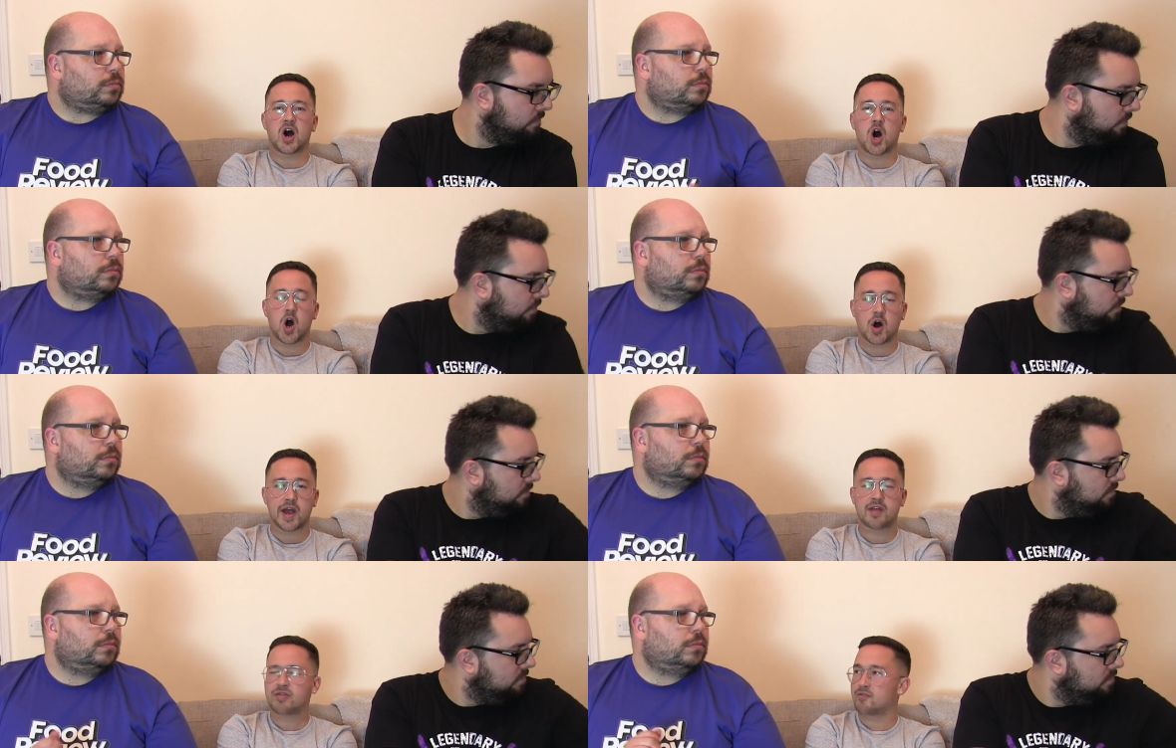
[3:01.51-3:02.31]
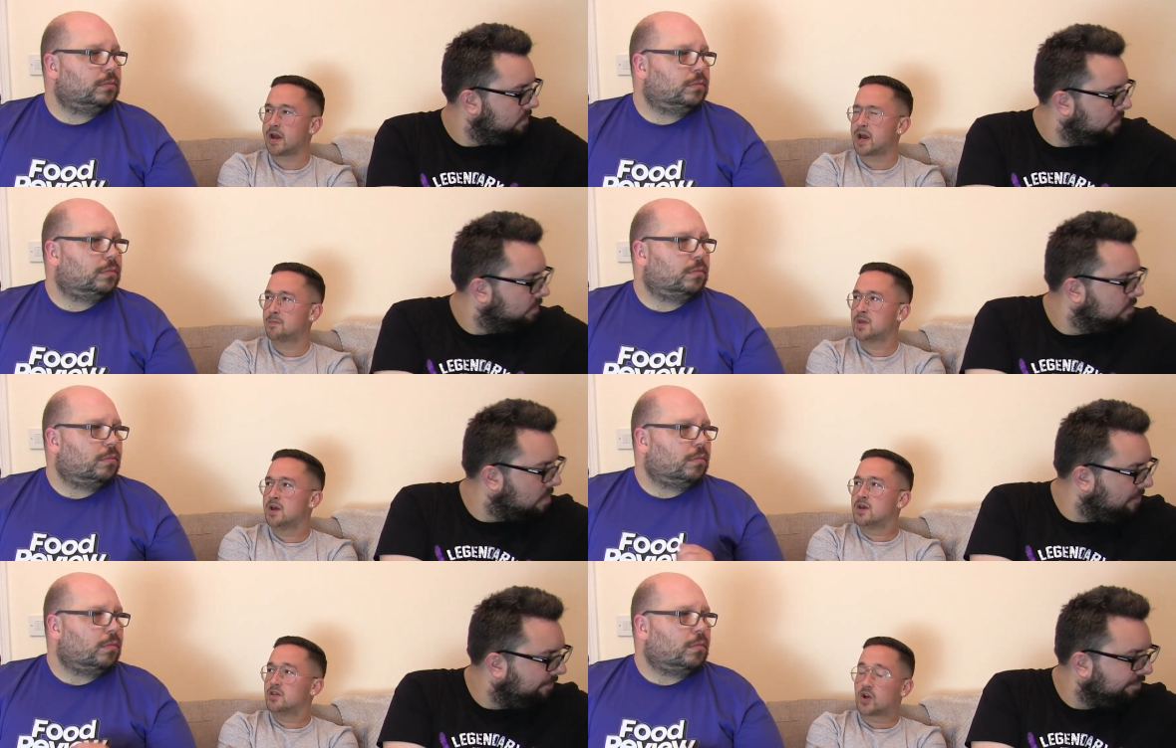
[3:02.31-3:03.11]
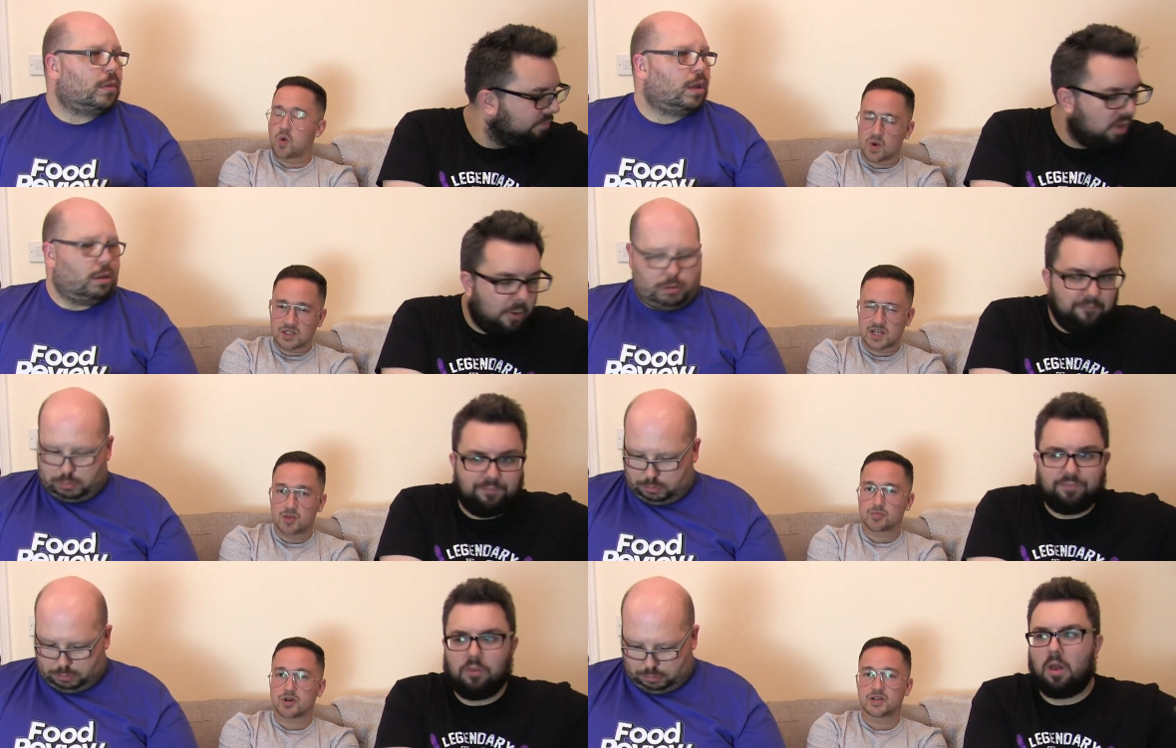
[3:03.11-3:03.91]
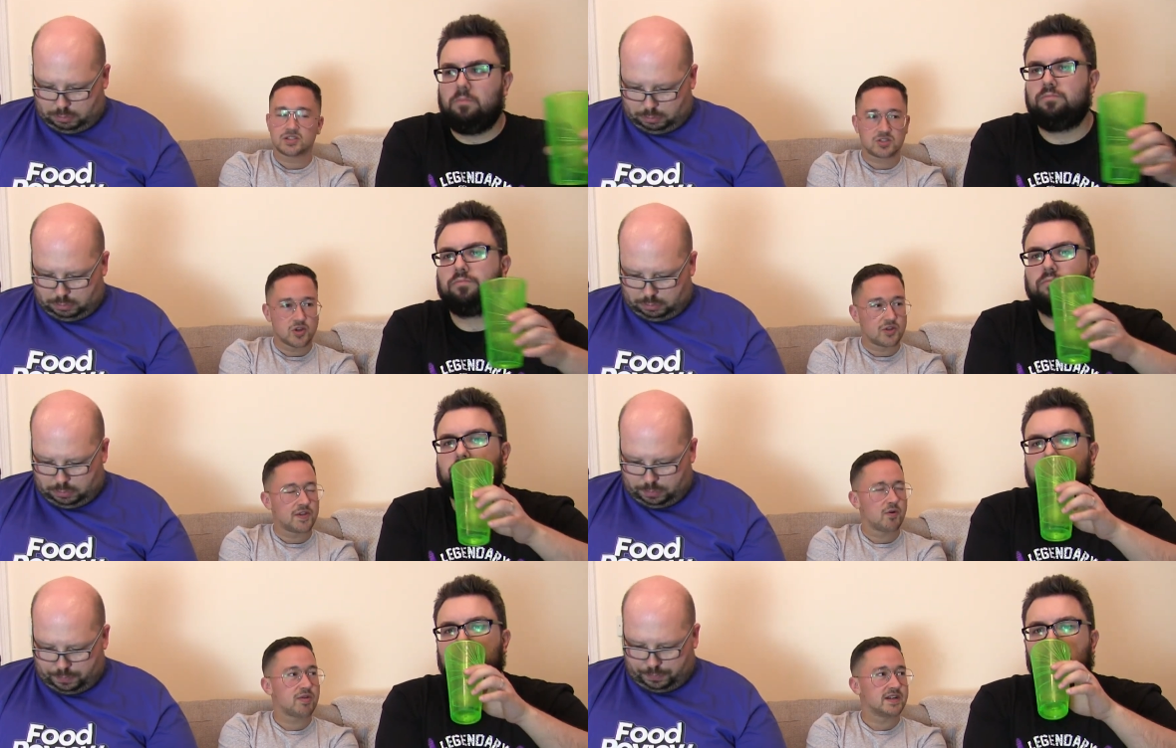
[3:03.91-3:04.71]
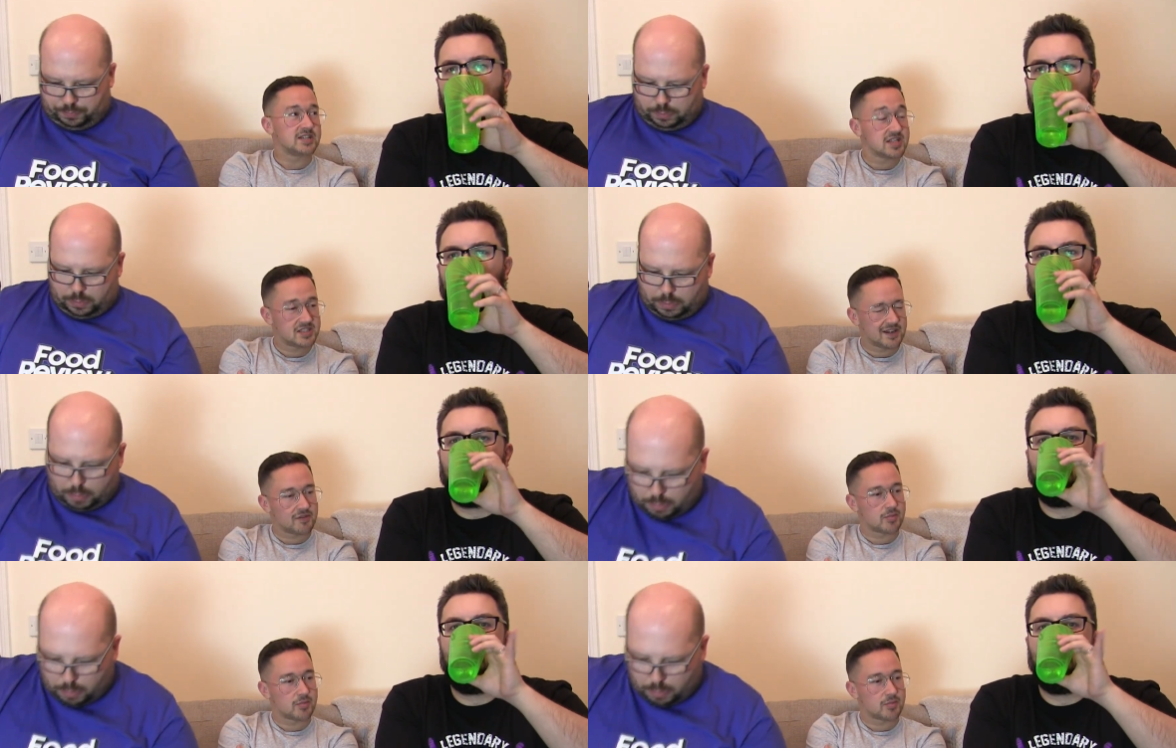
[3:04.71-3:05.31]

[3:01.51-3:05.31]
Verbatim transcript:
Speaker 1: high three. The quality of the product is good. The authenticity of